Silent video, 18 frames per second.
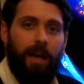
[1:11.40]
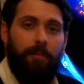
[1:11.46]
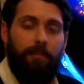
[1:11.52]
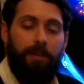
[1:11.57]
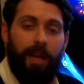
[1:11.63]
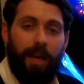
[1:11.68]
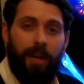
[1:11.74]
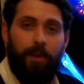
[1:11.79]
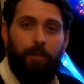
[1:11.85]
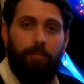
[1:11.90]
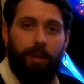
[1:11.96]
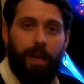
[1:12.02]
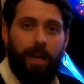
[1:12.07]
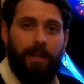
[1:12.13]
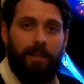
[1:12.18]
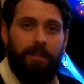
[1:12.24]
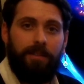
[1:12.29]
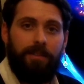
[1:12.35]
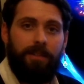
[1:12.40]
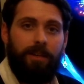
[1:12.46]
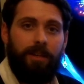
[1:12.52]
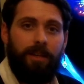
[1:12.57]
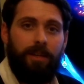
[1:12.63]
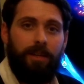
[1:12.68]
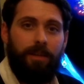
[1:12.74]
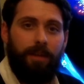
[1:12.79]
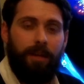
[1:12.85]
piano black
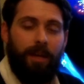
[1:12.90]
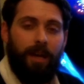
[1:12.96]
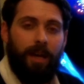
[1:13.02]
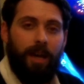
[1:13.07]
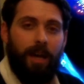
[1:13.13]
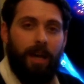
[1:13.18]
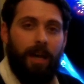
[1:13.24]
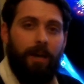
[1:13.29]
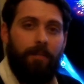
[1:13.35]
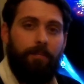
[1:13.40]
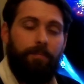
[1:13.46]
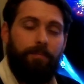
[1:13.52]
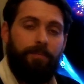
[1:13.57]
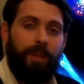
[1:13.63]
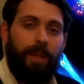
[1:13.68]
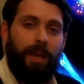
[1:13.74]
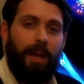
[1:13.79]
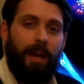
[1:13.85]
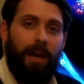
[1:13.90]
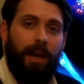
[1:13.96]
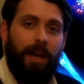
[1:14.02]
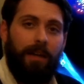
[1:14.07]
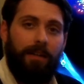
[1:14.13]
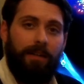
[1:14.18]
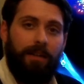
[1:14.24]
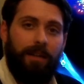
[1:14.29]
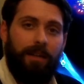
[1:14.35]
design,
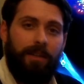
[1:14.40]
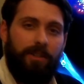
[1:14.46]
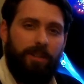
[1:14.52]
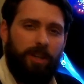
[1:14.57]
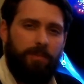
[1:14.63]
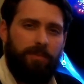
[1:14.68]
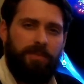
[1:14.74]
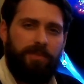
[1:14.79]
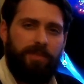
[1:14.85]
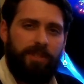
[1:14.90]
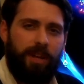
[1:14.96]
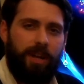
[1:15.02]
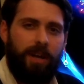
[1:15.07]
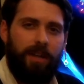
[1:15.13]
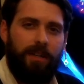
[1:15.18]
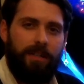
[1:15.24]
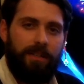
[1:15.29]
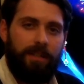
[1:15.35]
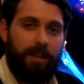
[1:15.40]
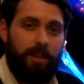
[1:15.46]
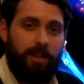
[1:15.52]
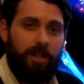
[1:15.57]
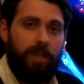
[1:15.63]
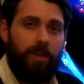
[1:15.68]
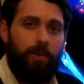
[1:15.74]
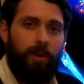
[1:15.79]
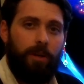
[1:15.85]
and in terms of size, it's
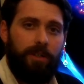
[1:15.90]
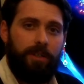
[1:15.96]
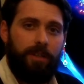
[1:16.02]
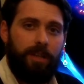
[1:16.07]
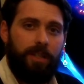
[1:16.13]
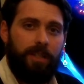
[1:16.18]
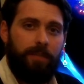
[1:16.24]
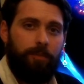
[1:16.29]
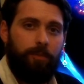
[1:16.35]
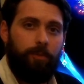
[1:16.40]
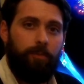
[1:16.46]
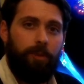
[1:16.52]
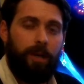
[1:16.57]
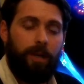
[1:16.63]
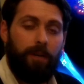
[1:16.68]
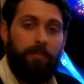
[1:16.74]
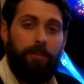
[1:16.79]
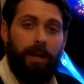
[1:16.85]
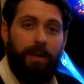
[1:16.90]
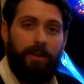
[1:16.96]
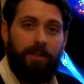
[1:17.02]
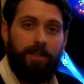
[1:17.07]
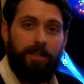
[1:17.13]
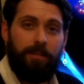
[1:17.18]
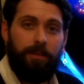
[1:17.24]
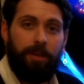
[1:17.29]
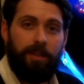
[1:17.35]
actually quite sizable by
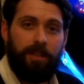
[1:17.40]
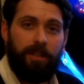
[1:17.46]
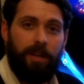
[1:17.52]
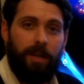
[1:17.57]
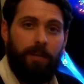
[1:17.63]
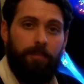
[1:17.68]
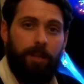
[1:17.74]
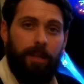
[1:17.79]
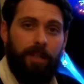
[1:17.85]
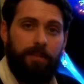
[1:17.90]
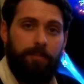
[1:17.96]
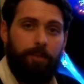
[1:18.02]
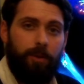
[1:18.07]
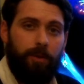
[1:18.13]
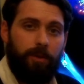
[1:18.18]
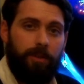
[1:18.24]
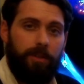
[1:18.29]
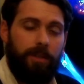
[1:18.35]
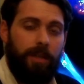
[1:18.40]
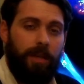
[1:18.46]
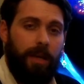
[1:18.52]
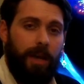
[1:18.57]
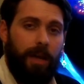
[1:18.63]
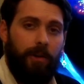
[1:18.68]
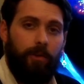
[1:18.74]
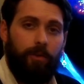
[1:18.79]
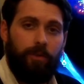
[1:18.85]
comparison to my Sky Plus box
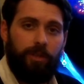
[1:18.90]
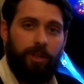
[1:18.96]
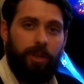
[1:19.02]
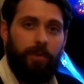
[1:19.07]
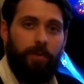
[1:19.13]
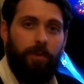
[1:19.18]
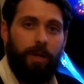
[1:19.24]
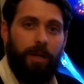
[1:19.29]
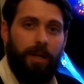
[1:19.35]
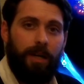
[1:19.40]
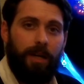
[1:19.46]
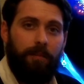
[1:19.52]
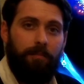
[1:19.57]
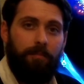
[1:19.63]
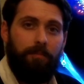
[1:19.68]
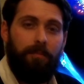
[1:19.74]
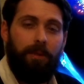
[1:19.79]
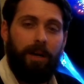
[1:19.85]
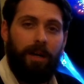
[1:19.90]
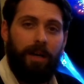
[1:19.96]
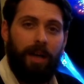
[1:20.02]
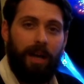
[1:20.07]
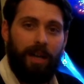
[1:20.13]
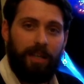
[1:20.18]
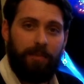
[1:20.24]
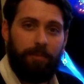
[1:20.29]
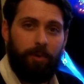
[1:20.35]
and also my
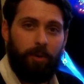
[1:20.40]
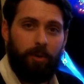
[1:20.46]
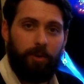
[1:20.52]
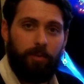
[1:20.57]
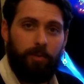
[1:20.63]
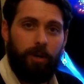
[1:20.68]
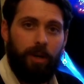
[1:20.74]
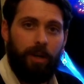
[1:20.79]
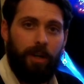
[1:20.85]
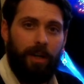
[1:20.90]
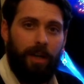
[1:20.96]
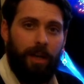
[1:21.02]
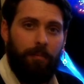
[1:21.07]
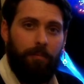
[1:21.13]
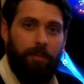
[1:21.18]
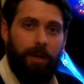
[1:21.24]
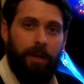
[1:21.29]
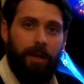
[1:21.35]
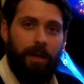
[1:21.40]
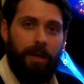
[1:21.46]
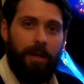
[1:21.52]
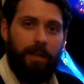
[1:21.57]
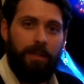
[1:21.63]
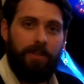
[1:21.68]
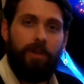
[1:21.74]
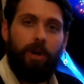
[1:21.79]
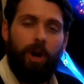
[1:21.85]
Xbox One. But
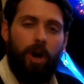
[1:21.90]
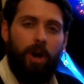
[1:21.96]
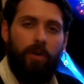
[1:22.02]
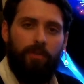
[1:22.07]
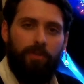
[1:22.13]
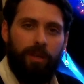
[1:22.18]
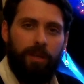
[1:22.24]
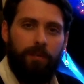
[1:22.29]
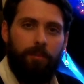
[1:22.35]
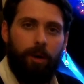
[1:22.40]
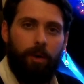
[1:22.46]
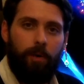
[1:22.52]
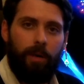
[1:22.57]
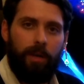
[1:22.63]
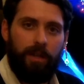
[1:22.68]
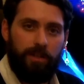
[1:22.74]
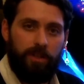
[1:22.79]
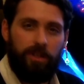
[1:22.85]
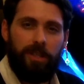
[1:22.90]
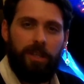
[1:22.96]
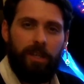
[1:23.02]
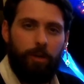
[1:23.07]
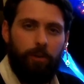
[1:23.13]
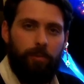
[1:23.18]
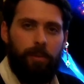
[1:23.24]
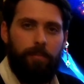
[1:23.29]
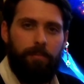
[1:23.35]
it's not overly bulky. It's just a
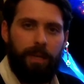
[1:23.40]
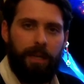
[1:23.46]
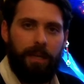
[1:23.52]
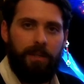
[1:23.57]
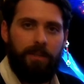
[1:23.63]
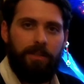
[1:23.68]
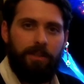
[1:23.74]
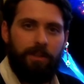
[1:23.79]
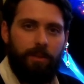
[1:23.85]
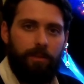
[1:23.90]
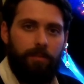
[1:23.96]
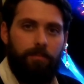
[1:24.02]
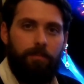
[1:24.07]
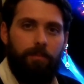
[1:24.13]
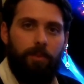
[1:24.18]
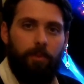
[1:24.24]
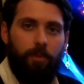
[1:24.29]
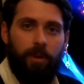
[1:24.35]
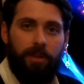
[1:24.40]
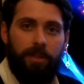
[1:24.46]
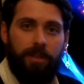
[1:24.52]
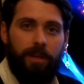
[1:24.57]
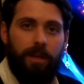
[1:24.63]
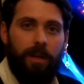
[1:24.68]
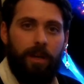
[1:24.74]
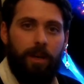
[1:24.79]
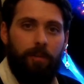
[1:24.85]
little bit bigger to the ones that
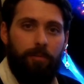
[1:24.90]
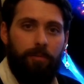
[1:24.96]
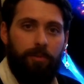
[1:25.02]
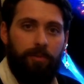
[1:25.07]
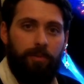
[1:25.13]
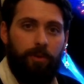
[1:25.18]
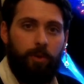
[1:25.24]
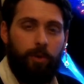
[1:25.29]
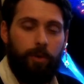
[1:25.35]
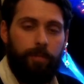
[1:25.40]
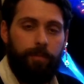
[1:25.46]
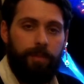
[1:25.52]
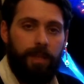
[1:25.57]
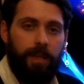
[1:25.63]
I owned before.